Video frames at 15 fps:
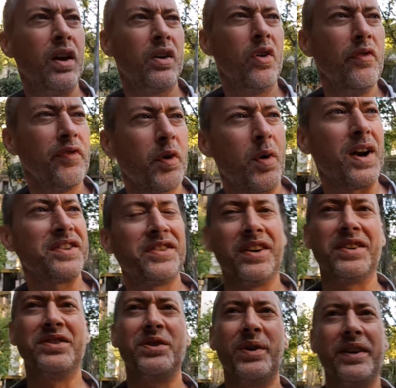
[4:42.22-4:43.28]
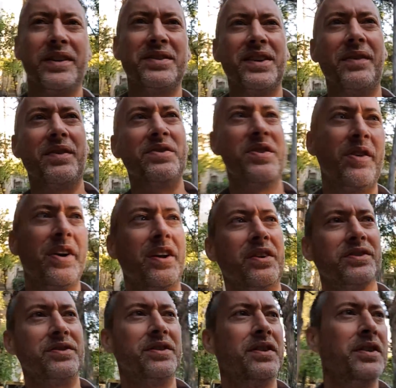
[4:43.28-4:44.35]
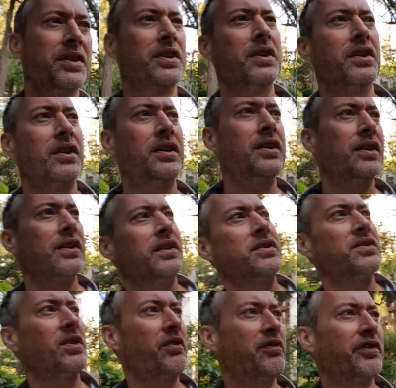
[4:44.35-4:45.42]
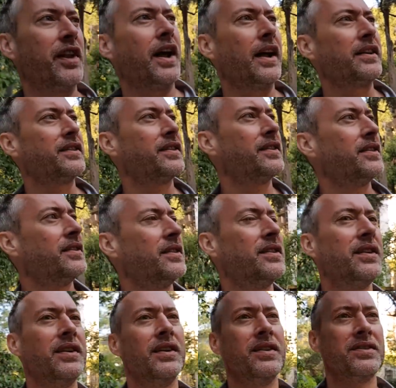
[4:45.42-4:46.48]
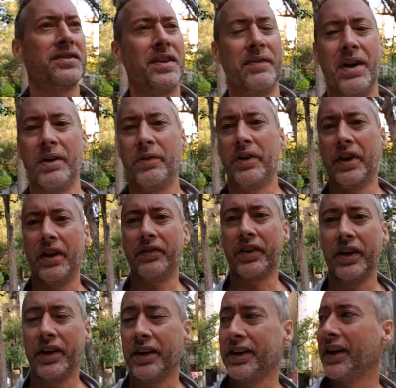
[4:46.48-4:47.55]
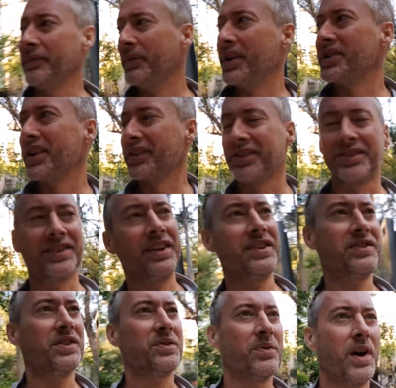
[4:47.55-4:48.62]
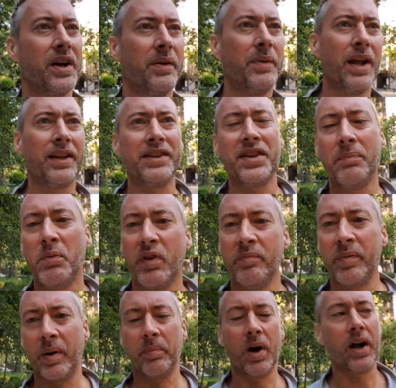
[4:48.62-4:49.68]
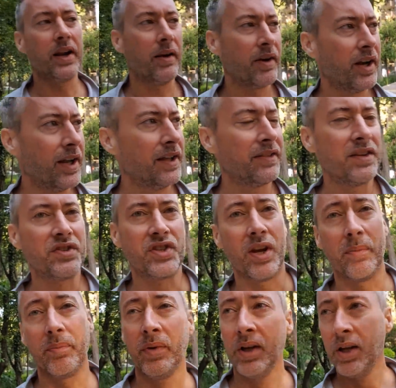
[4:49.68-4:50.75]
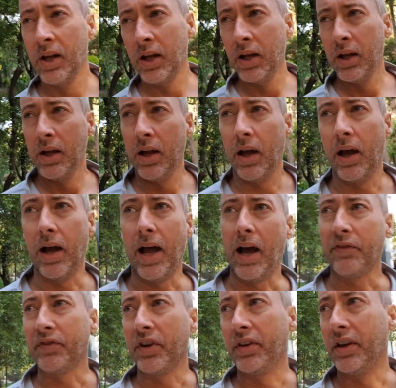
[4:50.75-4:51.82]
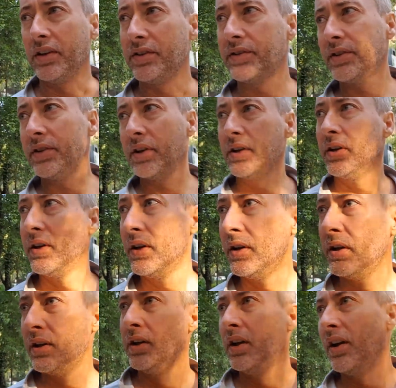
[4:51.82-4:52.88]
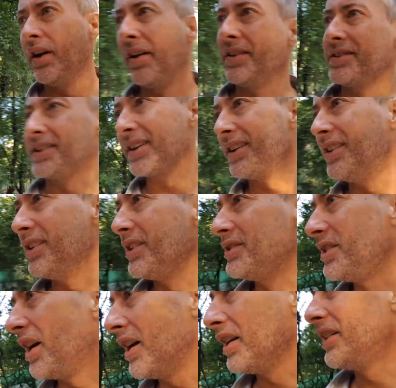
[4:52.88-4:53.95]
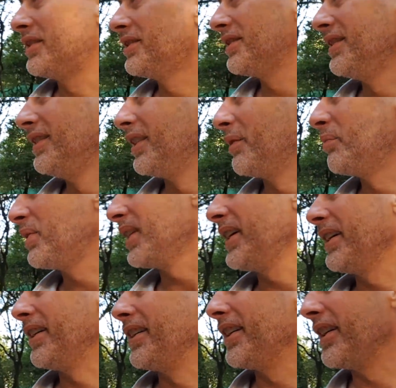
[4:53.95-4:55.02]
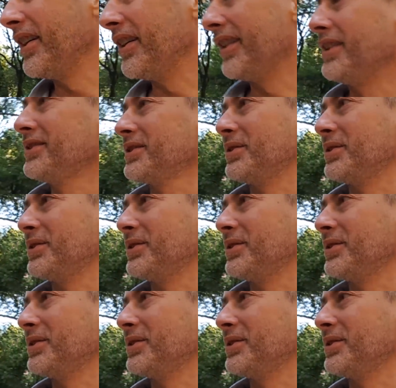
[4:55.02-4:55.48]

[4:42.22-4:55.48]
Going for walks here isn't quite the same. There's no hills. It's so flat. So I'm not really ever going to get much exercise just walking. But at least I'm moving my body. I'm going to hit the gym after this. Oh, there's like a whole dog little play area here. That's